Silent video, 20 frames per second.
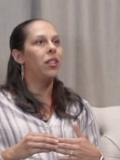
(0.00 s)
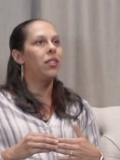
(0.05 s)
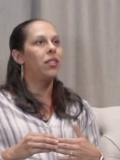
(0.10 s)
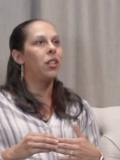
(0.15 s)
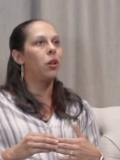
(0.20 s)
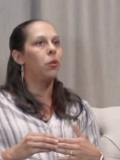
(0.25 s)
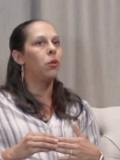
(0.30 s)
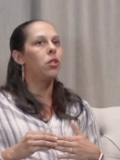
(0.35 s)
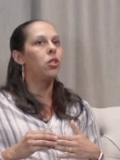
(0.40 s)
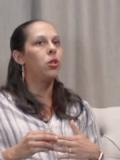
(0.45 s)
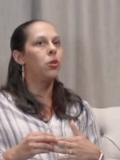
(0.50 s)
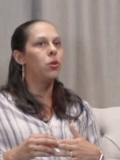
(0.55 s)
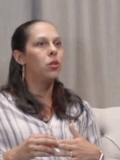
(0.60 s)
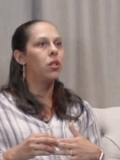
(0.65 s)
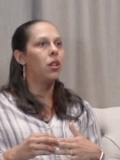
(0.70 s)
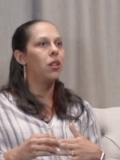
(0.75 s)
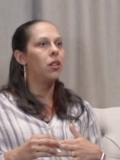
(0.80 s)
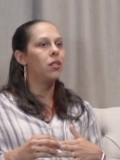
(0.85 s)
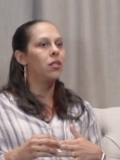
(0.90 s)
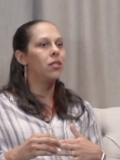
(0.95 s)
there were two
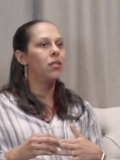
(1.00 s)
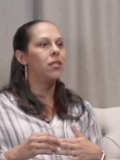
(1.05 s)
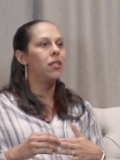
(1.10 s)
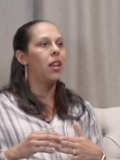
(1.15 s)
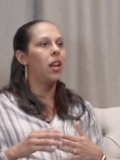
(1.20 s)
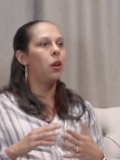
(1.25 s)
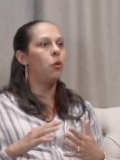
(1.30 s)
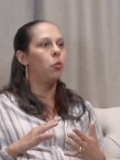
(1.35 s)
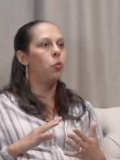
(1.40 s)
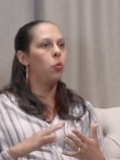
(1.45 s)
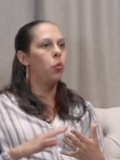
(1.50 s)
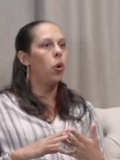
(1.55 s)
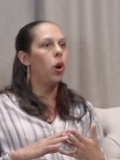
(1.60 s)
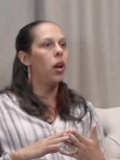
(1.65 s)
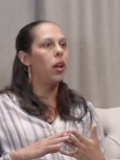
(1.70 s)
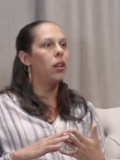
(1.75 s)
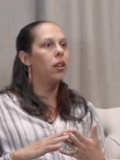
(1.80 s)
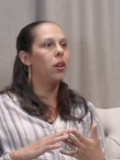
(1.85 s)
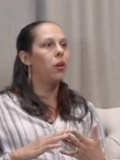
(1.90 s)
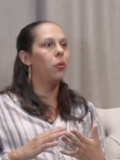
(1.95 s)
songs, and
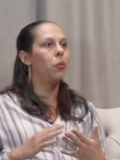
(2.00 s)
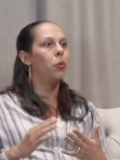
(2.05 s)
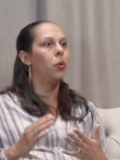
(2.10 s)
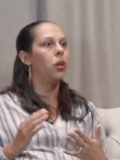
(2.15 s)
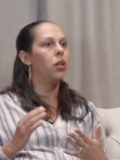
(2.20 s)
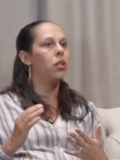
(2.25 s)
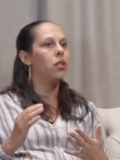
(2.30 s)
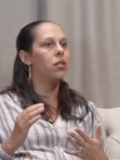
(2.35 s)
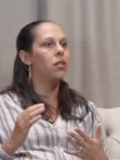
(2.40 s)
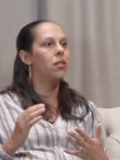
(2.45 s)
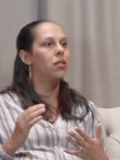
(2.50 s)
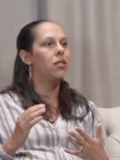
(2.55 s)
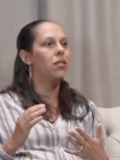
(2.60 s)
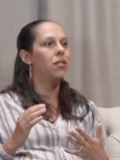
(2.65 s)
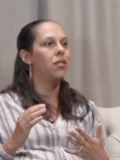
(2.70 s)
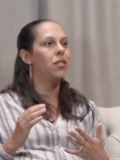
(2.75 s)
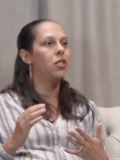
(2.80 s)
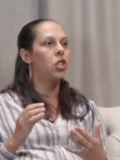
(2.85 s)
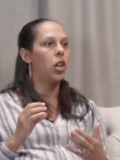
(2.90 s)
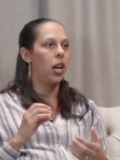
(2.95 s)
one was
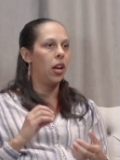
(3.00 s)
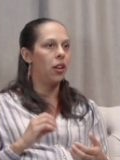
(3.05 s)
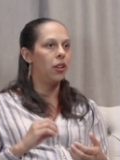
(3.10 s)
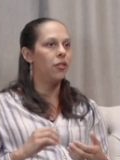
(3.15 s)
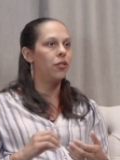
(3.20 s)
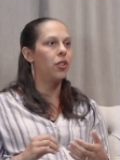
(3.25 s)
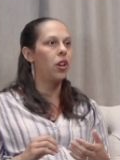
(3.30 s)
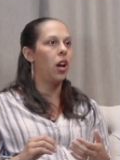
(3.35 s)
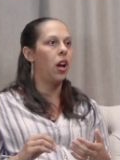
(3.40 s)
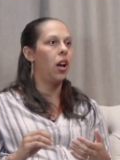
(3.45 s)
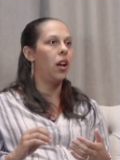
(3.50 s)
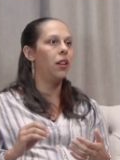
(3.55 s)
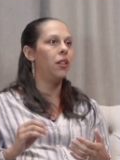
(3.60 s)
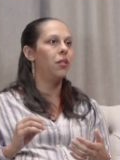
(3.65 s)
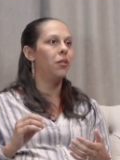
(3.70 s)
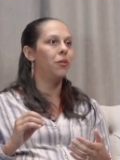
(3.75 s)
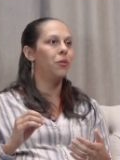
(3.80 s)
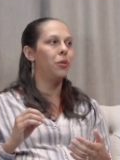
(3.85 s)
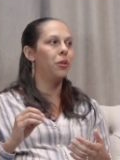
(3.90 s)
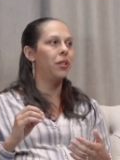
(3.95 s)
Child of God,
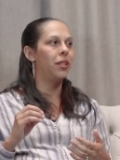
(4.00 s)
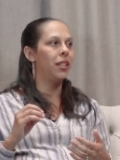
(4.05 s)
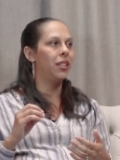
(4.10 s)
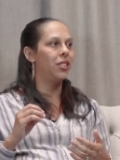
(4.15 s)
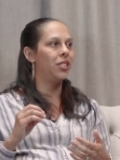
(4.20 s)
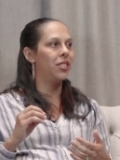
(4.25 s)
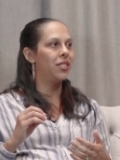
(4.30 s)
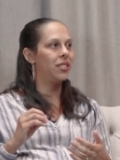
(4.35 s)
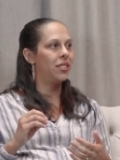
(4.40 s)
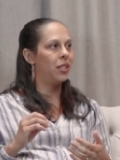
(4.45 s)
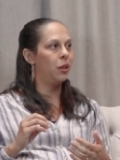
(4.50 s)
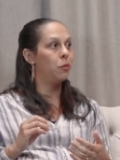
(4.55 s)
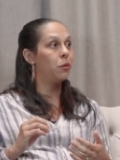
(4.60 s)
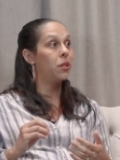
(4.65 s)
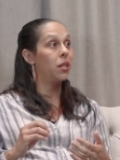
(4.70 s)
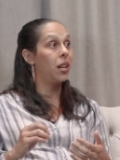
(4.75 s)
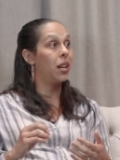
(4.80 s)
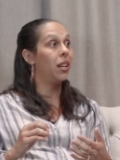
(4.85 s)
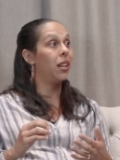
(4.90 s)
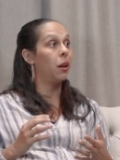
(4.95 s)
where they just keep
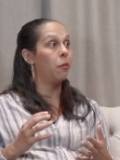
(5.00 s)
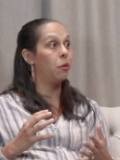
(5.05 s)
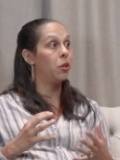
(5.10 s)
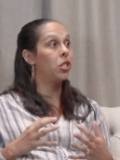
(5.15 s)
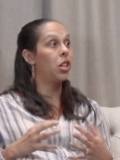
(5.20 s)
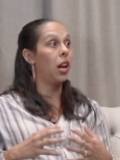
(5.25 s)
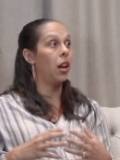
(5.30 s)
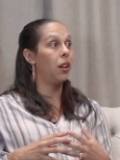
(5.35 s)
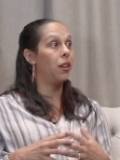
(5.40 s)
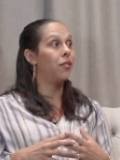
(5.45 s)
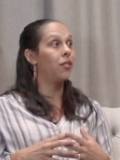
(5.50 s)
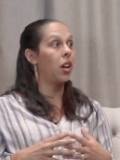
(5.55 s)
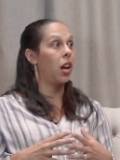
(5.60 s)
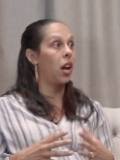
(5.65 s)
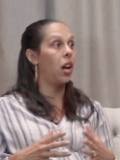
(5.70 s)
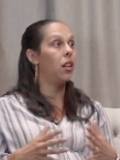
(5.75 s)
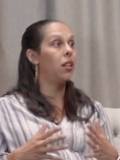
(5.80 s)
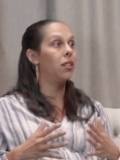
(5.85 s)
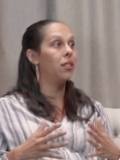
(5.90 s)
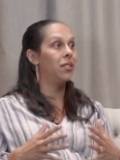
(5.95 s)
saying, I'm a child of
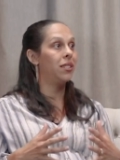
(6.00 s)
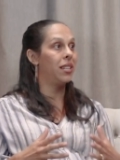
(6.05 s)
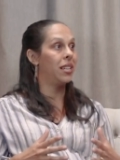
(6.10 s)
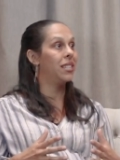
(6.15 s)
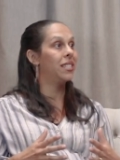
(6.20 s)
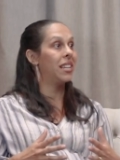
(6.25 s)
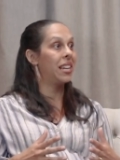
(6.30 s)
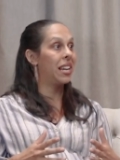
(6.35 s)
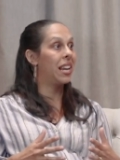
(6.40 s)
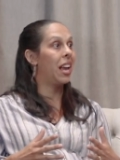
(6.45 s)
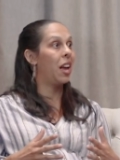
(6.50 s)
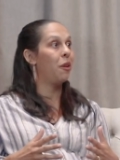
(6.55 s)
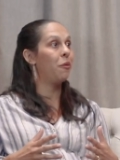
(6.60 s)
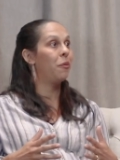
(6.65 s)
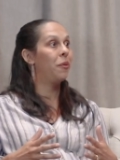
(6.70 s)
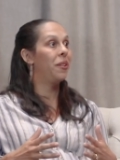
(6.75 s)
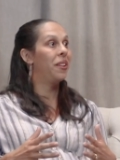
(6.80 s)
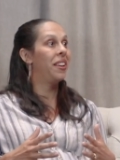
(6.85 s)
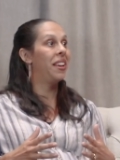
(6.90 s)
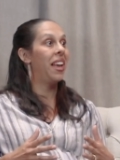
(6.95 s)
God. Yes, I am.
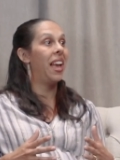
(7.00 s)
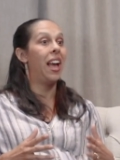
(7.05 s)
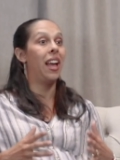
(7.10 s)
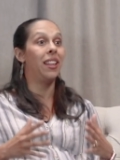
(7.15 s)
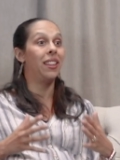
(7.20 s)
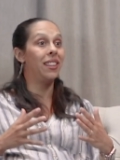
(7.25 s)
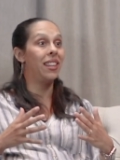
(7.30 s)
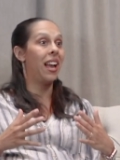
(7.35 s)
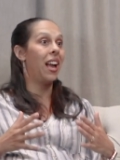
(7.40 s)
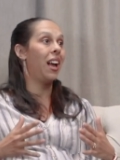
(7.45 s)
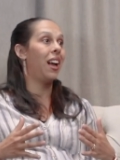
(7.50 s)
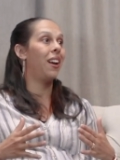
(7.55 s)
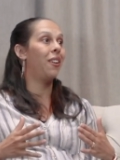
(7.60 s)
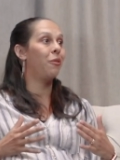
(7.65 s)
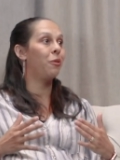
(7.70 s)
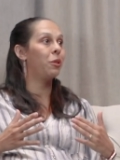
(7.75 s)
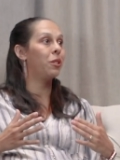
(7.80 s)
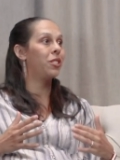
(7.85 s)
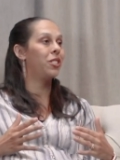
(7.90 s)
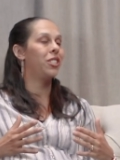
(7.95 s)
Uh-huh. And that
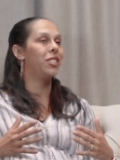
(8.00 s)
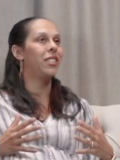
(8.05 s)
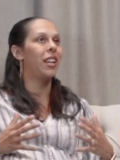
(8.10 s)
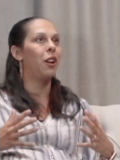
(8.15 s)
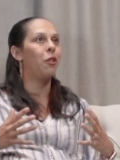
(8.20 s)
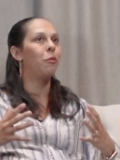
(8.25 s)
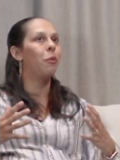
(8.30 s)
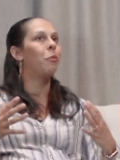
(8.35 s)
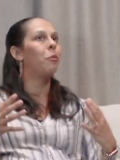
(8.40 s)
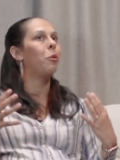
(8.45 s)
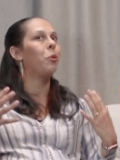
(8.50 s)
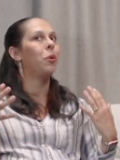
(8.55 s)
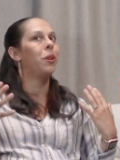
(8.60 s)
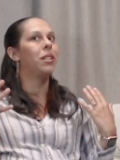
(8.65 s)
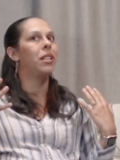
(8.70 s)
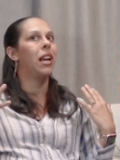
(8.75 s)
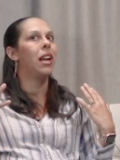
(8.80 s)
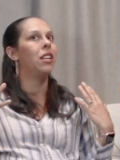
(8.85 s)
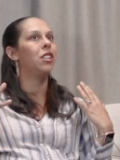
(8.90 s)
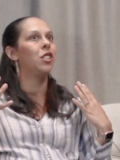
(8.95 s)
uh-huh. was just, I remember
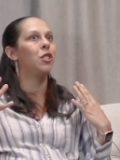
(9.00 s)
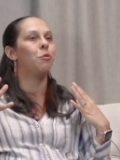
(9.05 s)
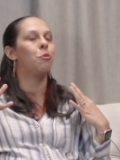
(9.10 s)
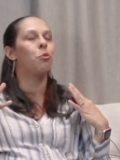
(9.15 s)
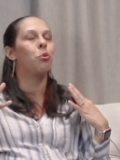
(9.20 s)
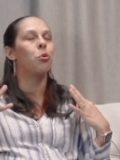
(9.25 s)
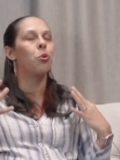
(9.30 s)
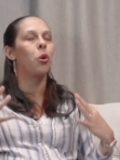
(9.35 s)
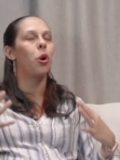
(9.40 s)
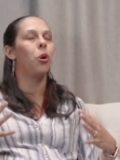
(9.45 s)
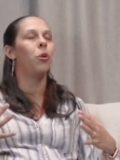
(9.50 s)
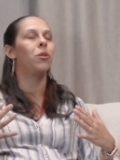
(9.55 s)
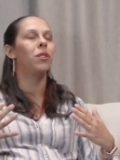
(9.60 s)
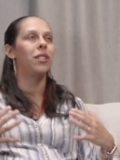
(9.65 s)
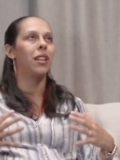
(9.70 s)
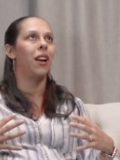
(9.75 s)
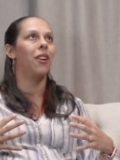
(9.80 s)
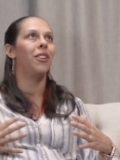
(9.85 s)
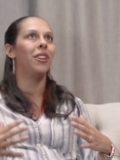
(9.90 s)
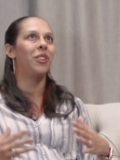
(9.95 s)
one day I just broke
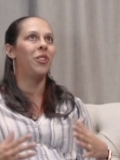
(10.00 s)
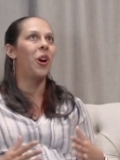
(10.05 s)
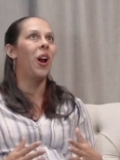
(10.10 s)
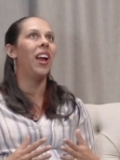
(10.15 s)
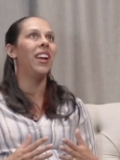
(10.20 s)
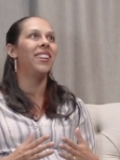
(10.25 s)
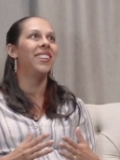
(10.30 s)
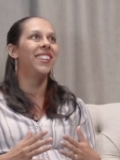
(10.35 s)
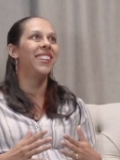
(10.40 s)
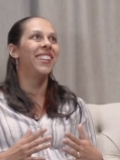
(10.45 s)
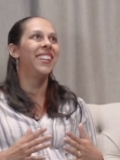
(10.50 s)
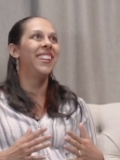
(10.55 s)
down and cried,